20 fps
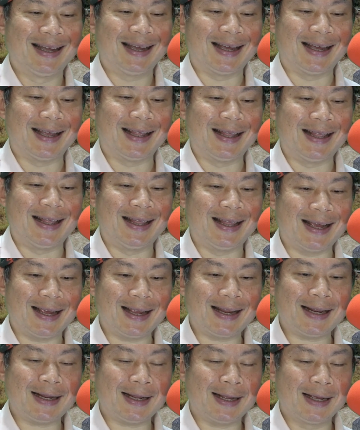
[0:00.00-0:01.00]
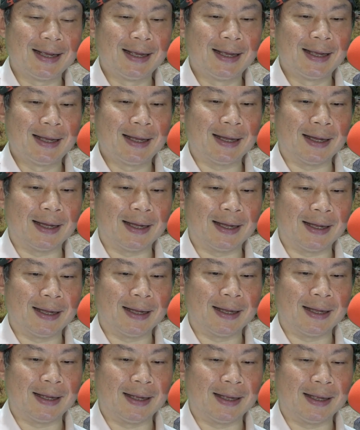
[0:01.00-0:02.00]
And then
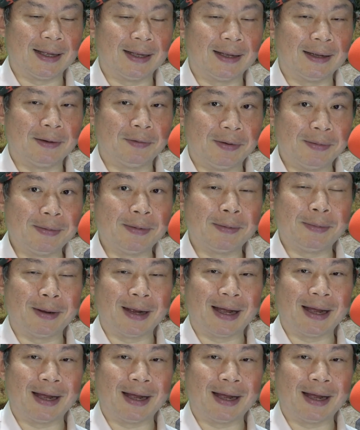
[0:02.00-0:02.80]
remember,